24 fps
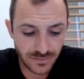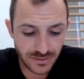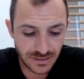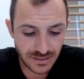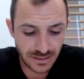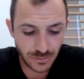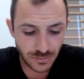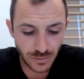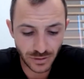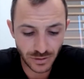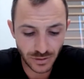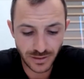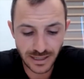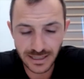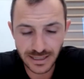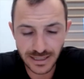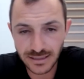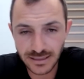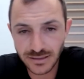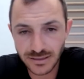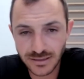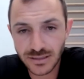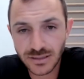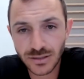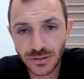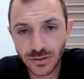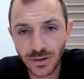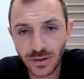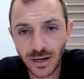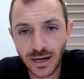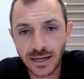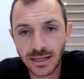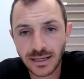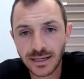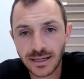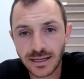similar in that he's just
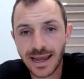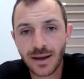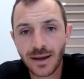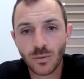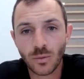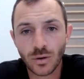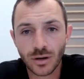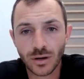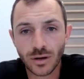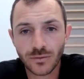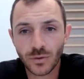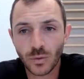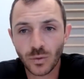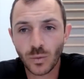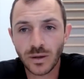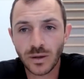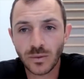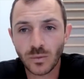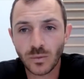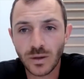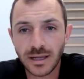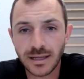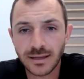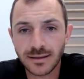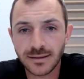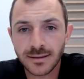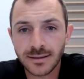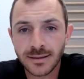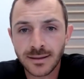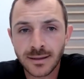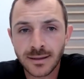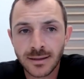creating a network for win-win.